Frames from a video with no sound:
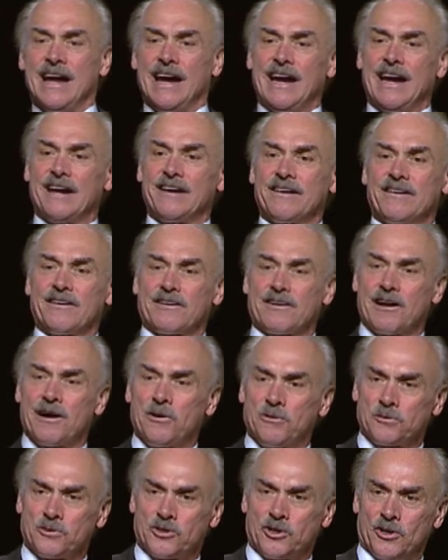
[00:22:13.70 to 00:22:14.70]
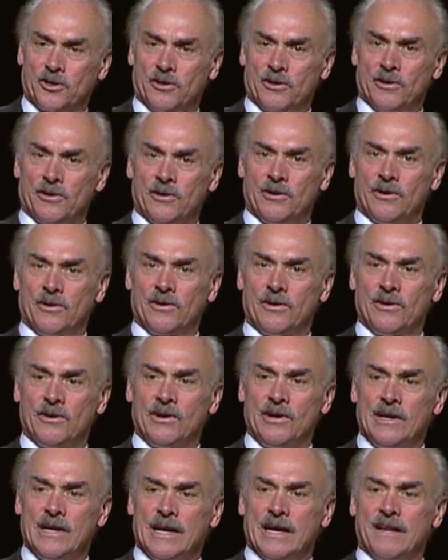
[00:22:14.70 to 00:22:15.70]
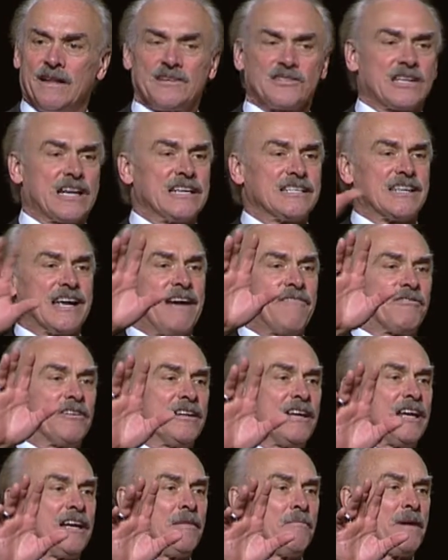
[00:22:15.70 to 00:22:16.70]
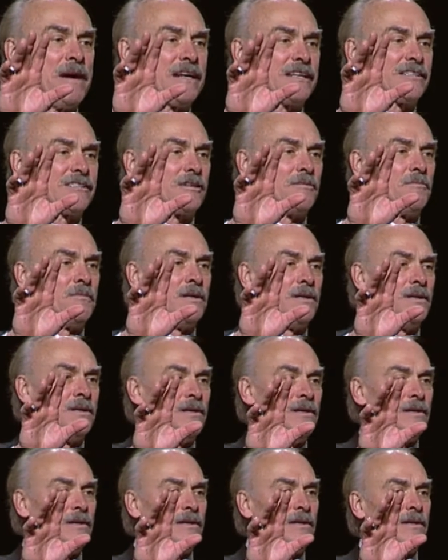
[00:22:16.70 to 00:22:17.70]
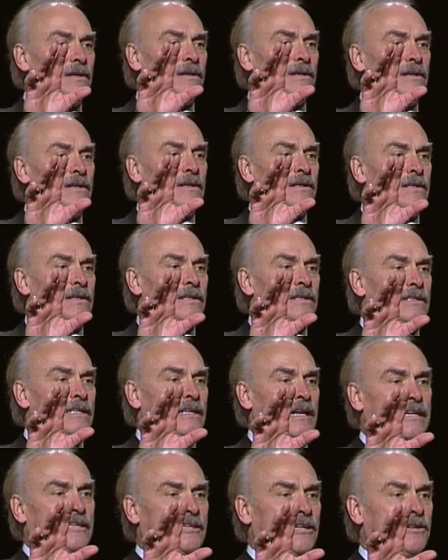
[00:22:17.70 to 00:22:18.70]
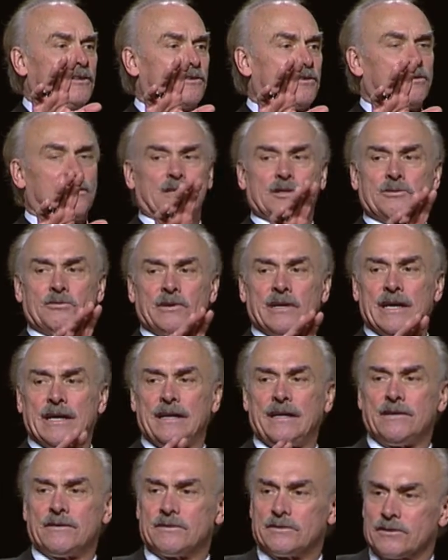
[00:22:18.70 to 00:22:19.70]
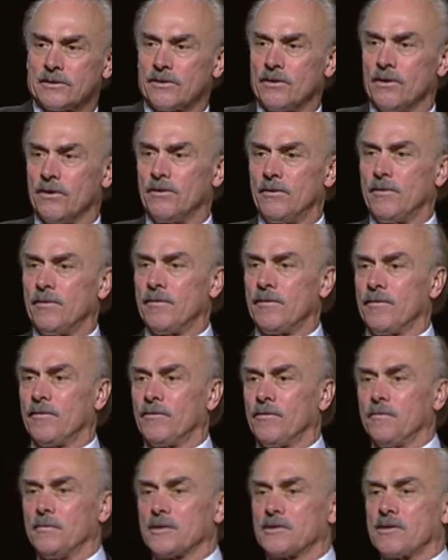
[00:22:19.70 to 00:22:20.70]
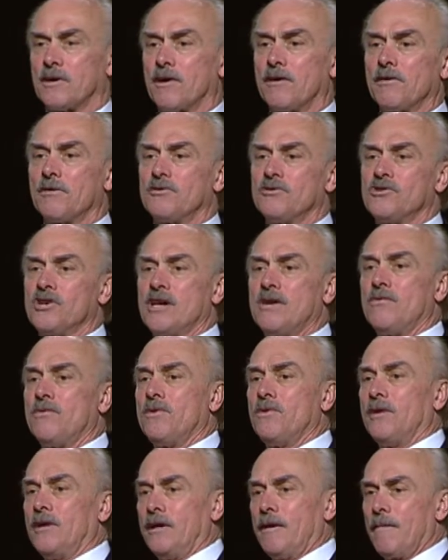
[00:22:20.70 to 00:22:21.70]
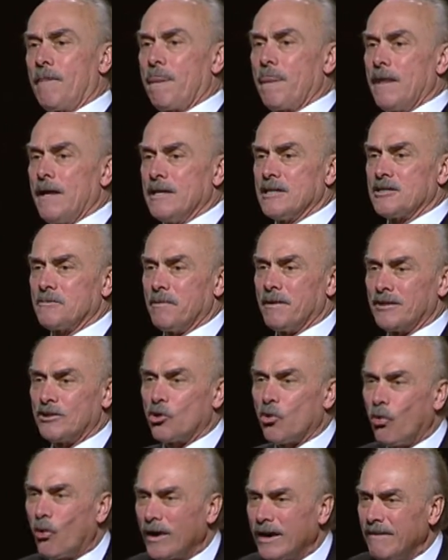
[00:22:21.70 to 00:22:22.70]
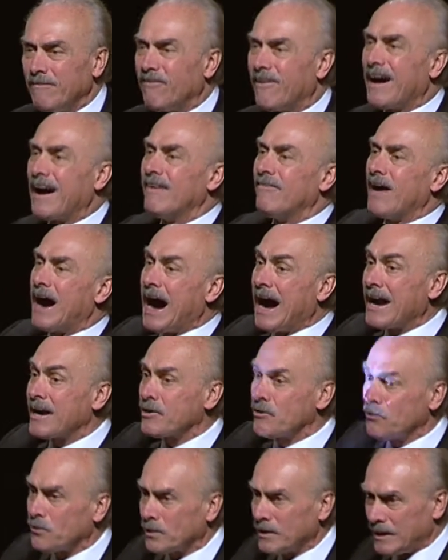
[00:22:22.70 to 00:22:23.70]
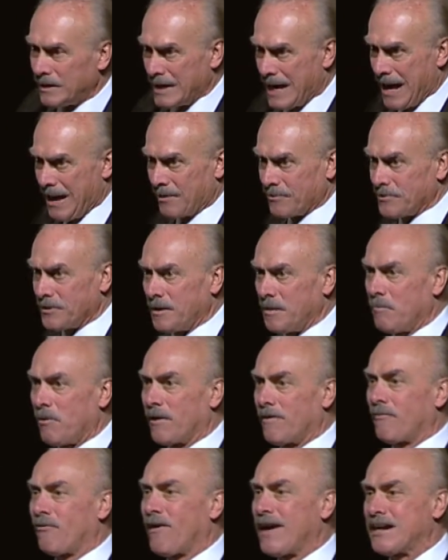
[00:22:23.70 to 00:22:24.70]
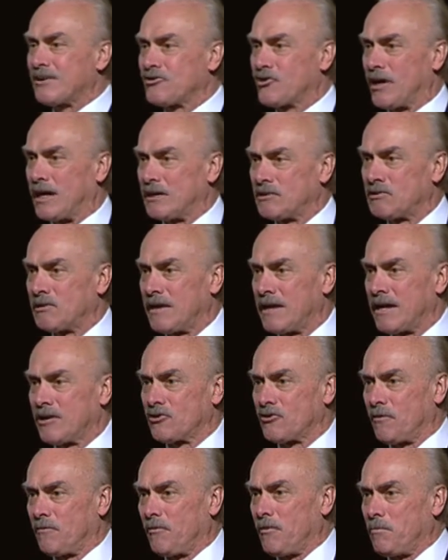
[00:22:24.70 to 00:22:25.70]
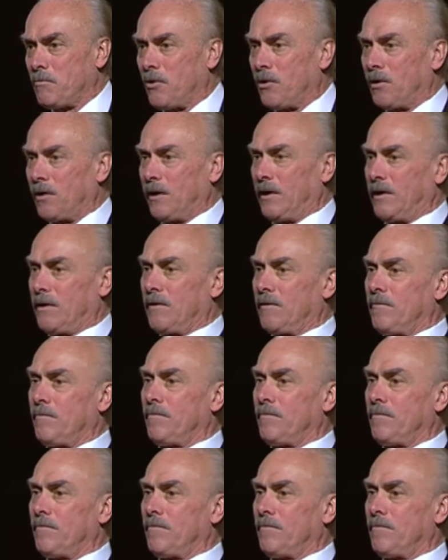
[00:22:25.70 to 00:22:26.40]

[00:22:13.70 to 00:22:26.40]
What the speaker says: and our culture. In this case, I have to take you back to 1933, 80 years ago, when Mr. Arthur J. Rooney spent $2,500 and he bought a franchise in the National Football League.